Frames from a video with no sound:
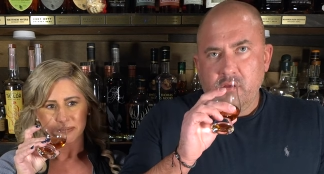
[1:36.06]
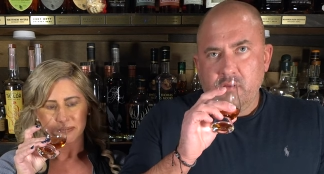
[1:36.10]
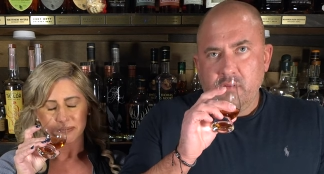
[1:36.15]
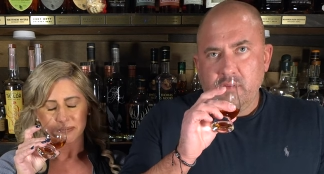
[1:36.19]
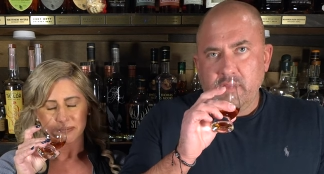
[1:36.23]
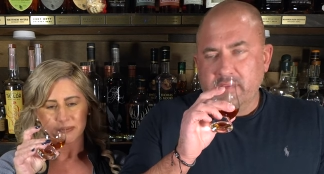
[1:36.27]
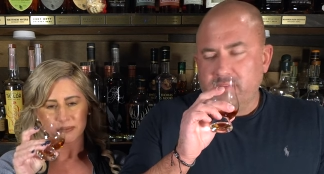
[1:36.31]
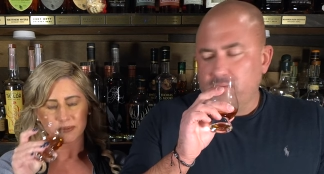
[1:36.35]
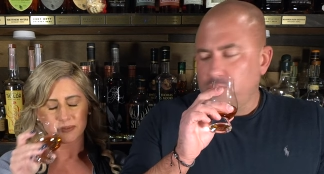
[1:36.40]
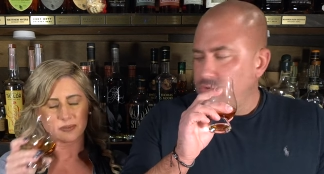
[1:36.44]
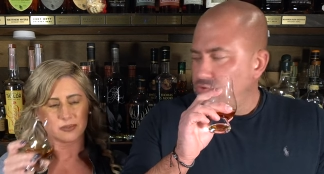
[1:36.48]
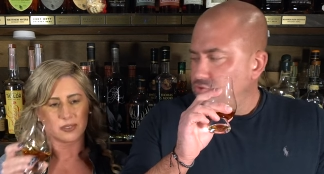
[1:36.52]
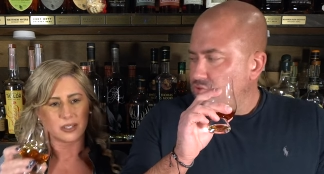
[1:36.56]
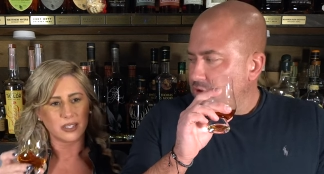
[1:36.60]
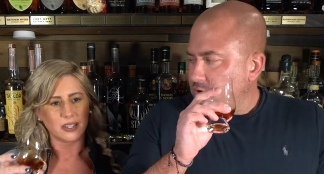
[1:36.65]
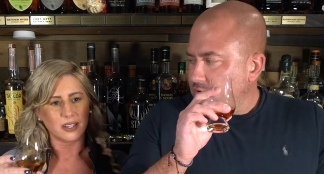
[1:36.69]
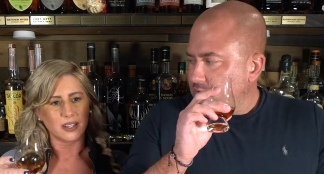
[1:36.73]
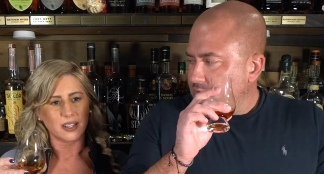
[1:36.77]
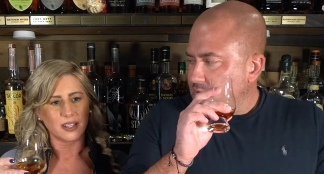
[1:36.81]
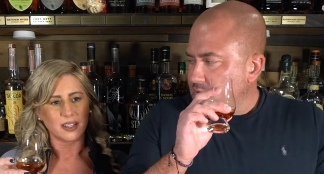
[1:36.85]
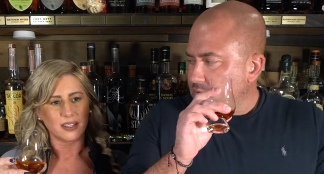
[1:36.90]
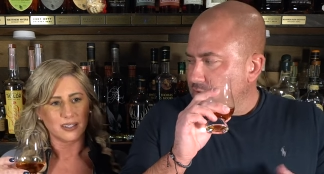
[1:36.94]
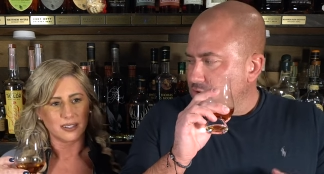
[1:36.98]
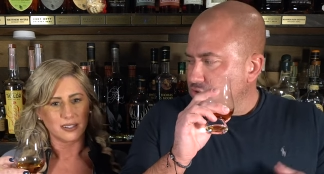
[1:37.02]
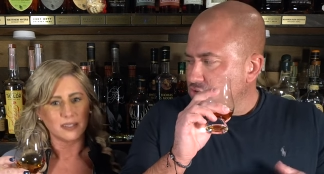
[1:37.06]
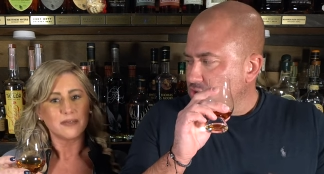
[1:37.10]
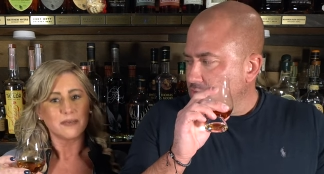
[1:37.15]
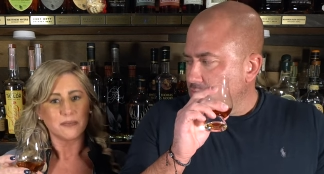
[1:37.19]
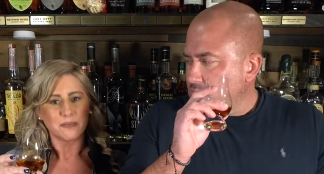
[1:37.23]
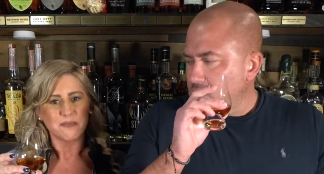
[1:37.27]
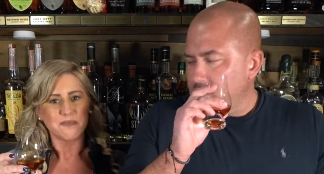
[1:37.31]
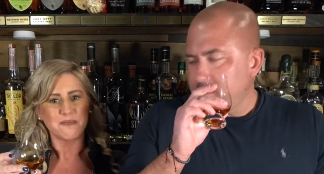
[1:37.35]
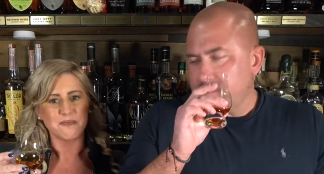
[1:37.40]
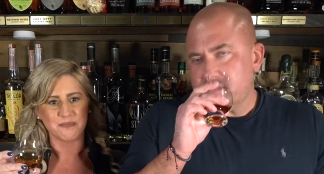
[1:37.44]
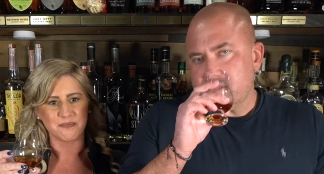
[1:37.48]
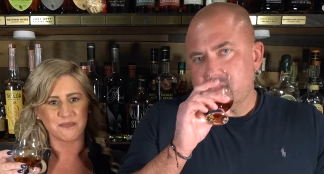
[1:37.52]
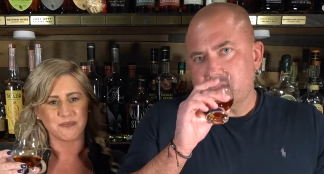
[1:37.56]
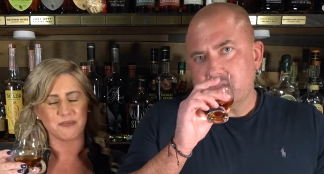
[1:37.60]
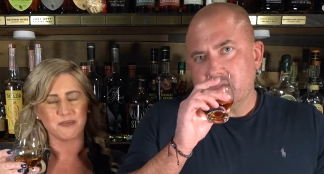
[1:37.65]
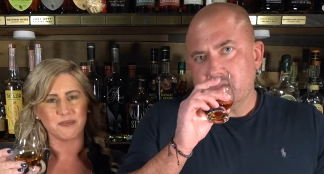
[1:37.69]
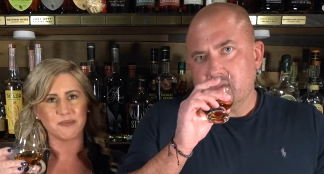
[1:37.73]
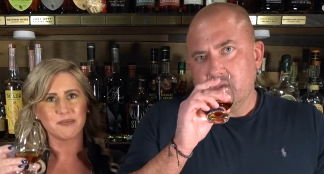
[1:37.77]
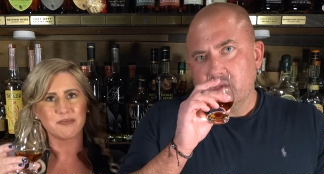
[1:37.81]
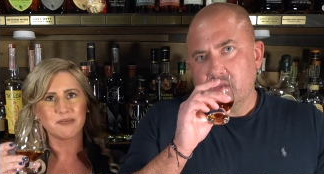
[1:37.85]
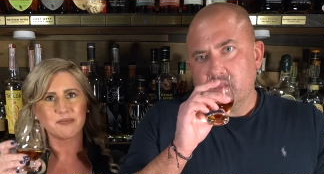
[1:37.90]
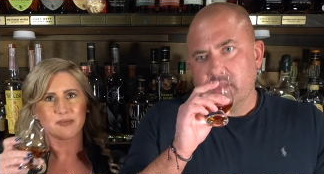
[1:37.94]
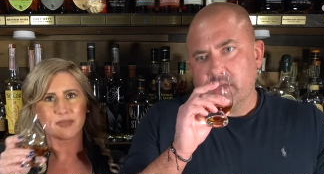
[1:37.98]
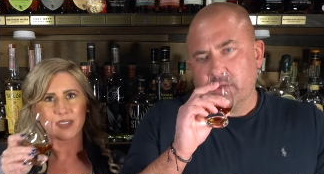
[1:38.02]
Speaker 1: Like those cherry covered chocolates,
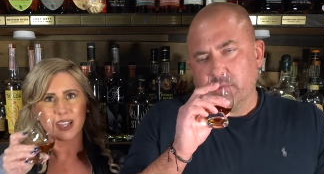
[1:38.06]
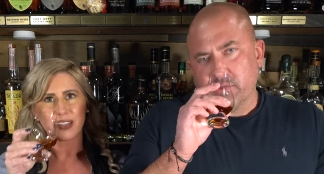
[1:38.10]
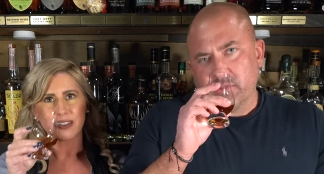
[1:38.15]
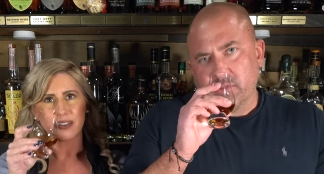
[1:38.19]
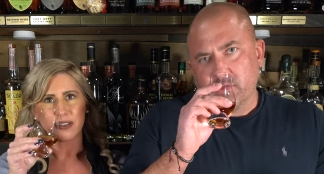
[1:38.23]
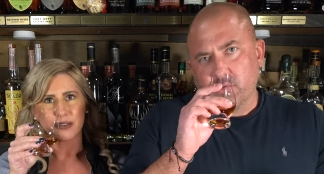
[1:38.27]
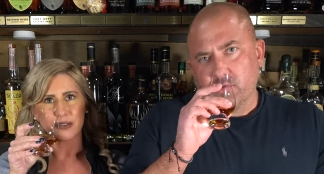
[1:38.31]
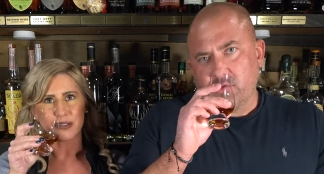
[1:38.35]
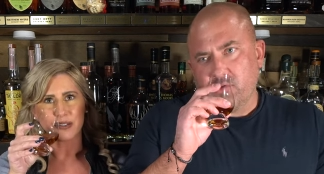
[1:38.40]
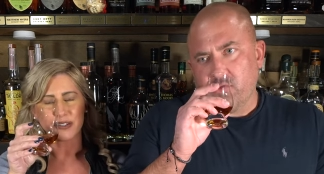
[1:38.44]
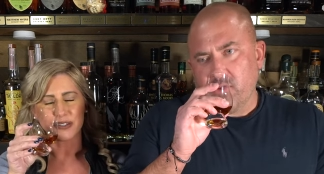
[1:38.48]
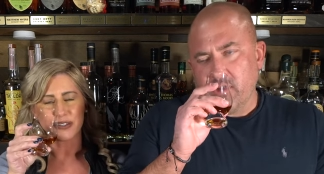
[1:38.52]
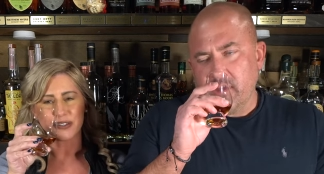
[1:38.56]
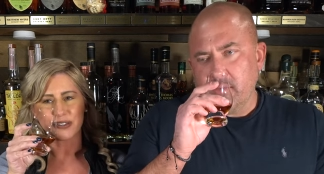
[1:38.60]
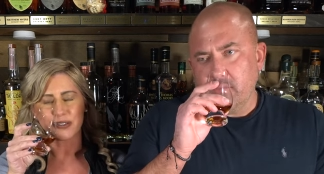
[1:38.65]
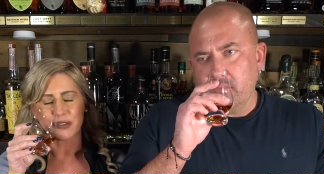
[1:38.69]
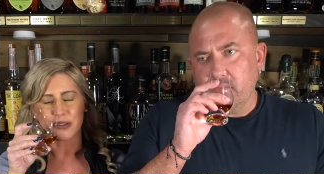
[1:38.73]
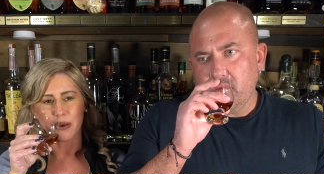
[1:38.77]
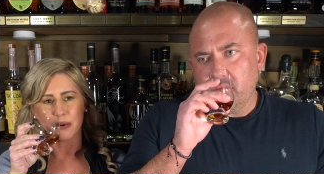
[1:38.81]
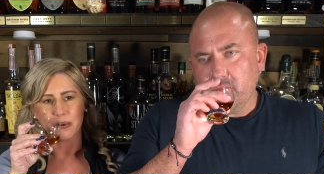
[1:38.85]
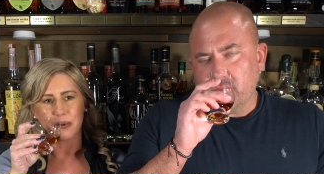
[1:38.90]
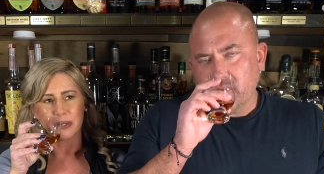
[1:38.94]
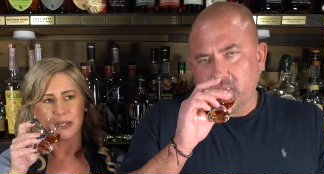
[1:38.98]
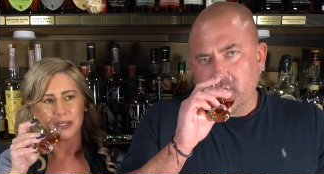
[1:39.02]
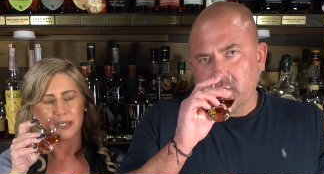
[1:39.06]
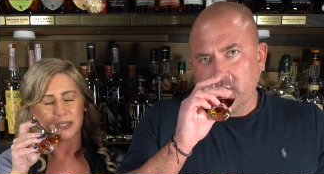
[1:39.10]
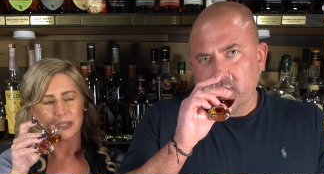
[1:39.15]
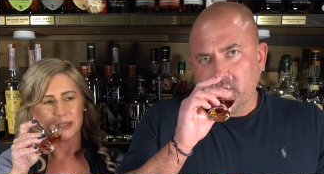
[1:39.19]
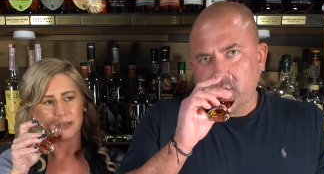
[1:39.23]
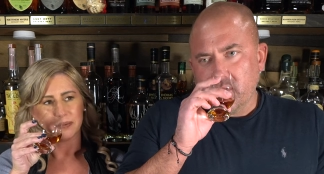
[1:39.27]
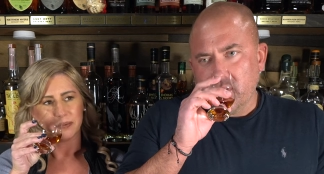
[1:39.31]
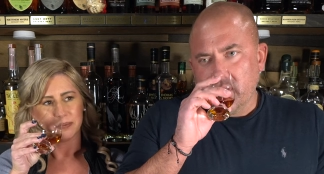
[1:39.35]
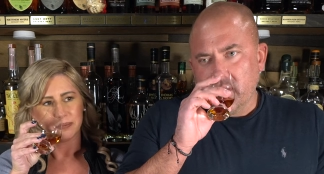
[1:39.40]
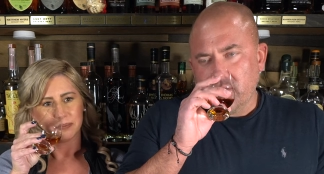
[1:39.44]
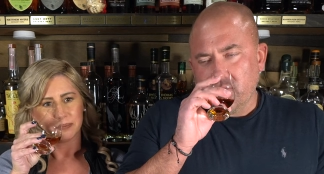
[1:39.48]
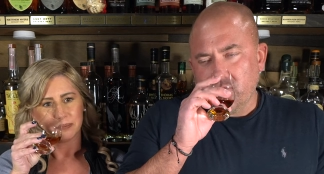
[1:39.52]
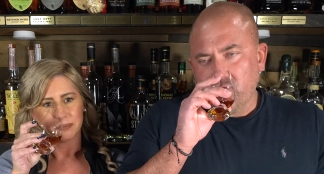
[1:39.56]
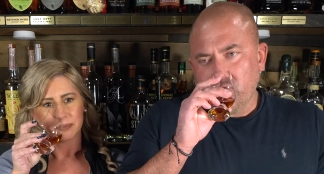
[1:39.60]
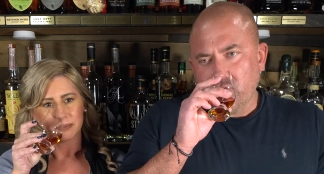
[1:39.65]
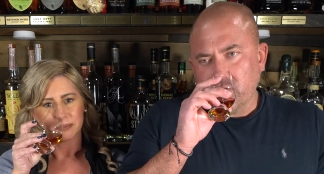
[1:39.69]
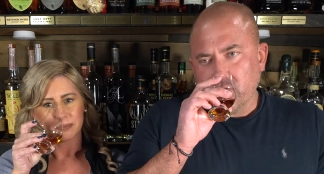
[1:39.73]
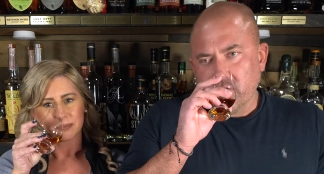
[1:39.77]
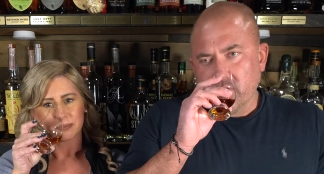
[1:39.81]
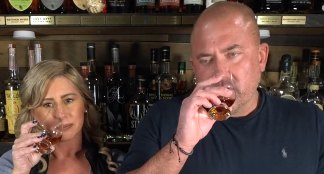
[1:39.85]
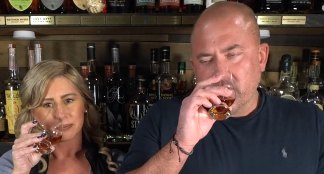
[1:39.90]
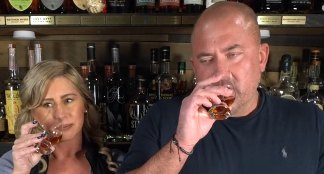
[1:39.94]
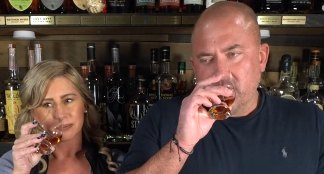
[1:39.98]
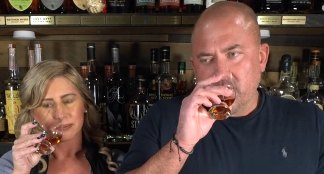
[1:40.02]
mm-hmm. like with those the cream, so with the like
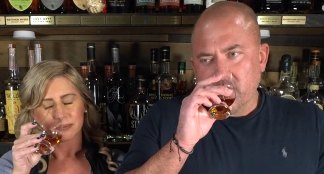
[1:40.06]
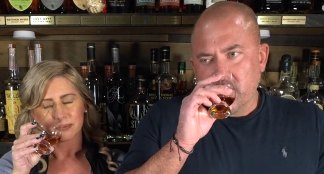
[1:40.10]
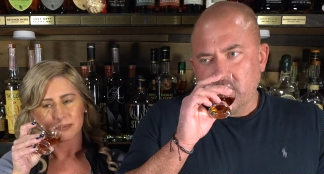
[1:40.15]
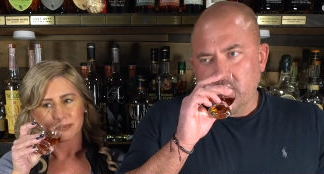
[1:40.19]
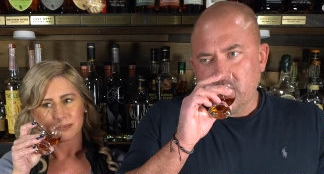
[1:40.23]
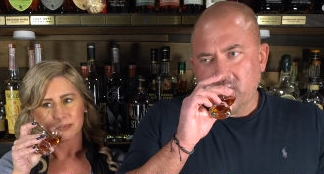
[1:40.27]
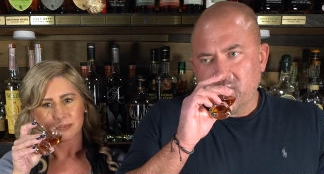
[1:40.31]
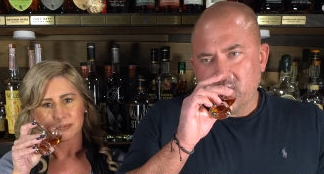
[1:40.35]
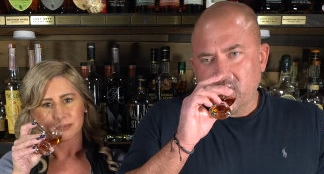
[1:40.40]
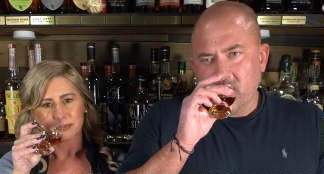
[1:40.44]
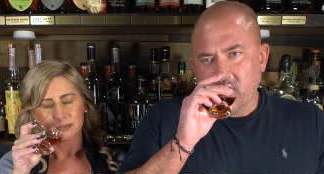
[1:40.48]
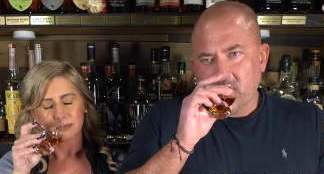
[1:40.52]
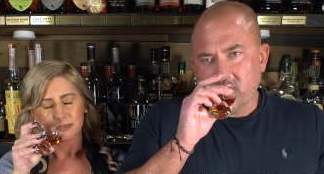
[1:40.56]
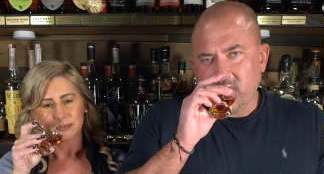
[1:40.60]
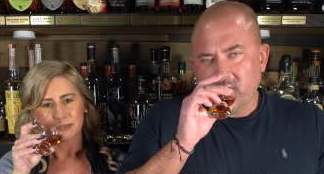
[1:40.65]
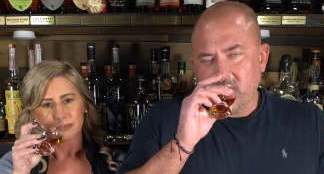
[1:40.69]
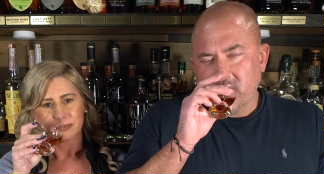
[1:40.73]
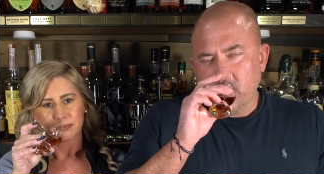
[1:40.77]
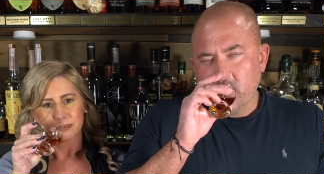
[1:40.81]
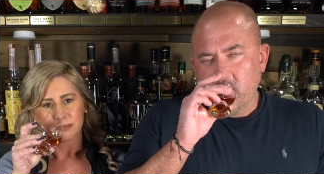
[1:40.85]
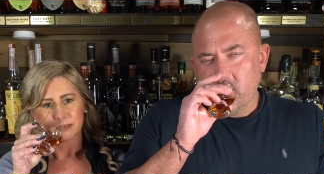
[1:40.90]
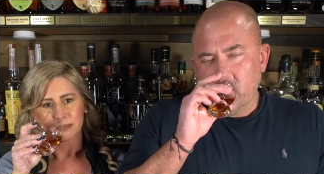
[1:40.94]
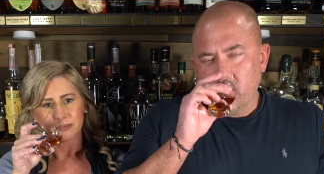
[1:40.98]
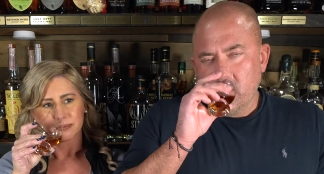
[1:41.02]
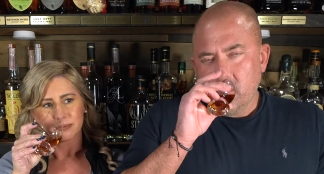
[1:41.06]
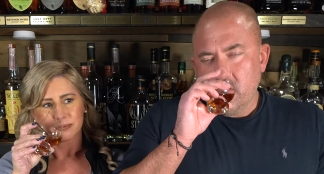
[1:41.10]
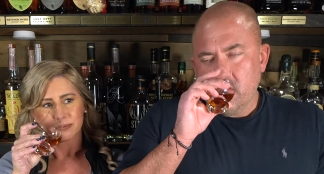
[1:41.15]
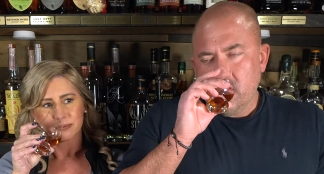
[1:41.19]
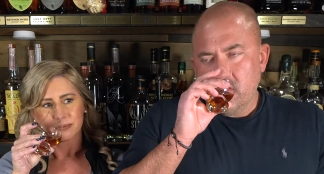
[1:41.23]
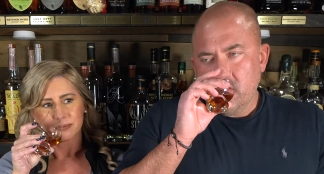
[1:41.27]
sugary cream sauce in the middle.